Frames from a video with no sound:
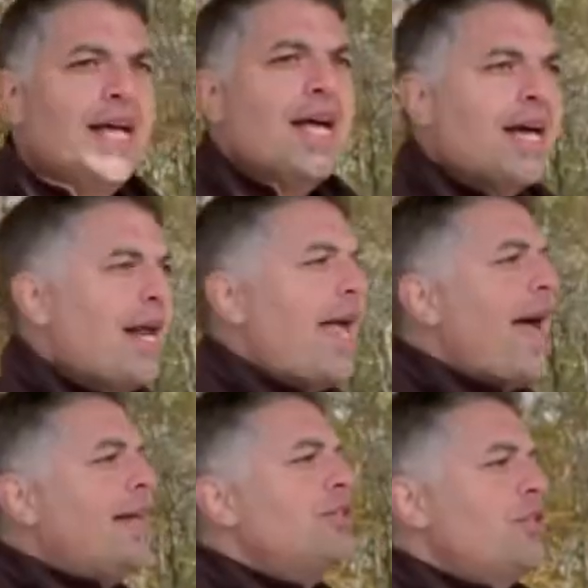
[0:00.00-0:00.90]
and I
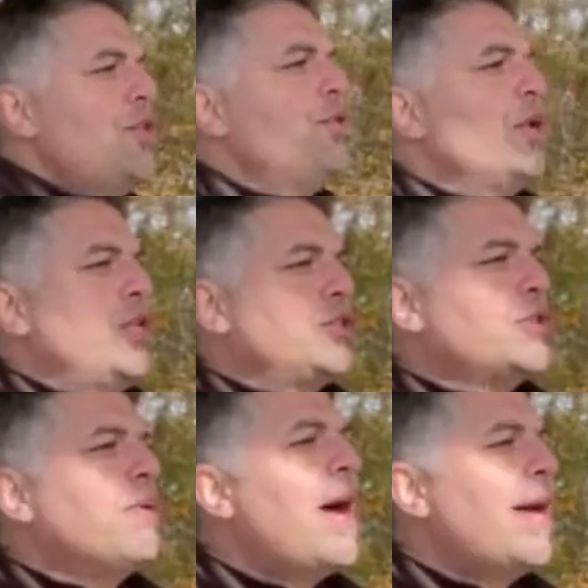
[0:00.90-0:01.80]
asked you to
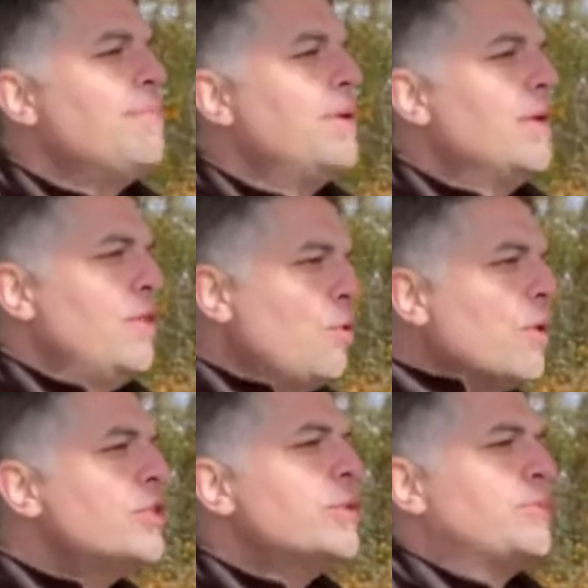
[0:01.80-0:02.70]
describe the
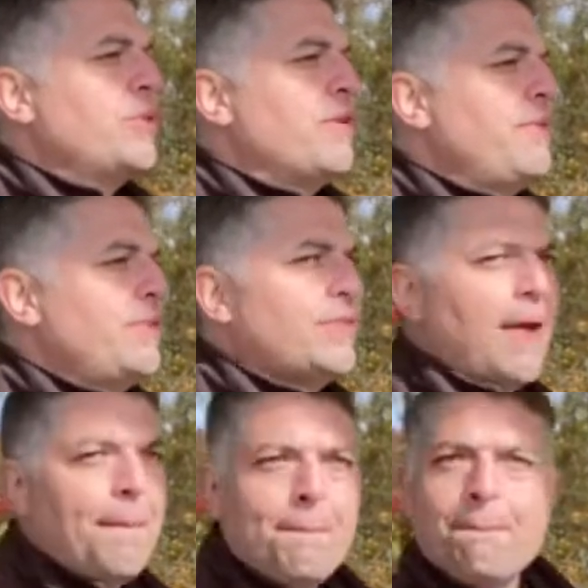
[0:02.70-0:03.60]
worship service.
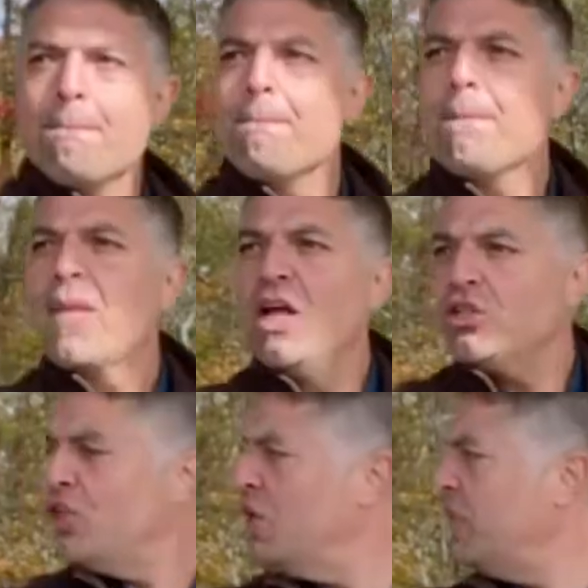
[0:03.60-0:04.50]

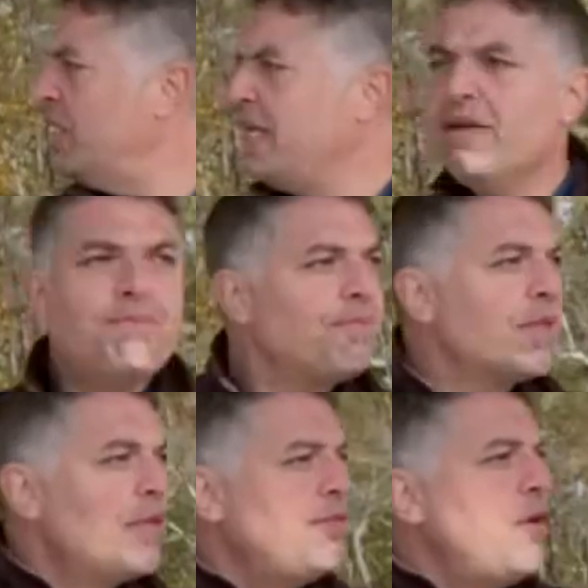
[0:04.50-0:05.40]
Certainly,
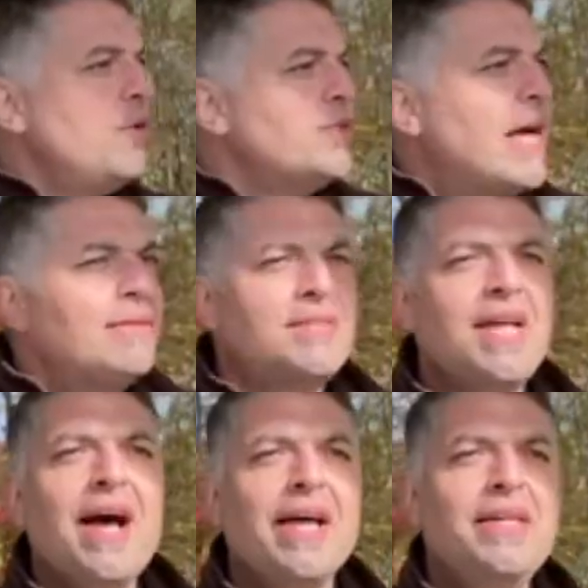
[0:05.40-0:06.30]
the folks
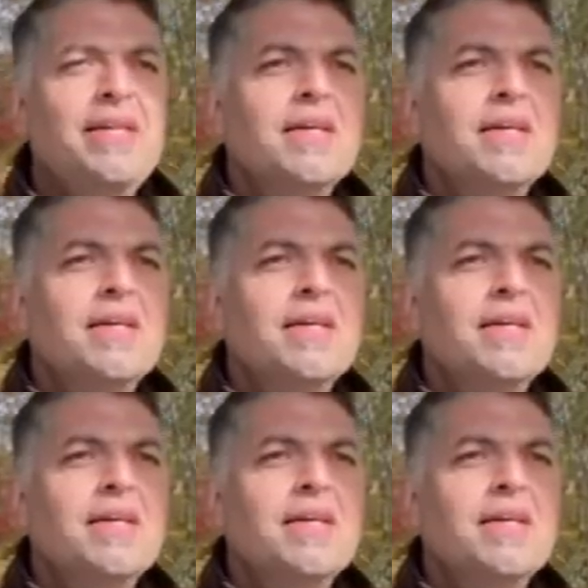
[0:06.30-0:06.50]
outside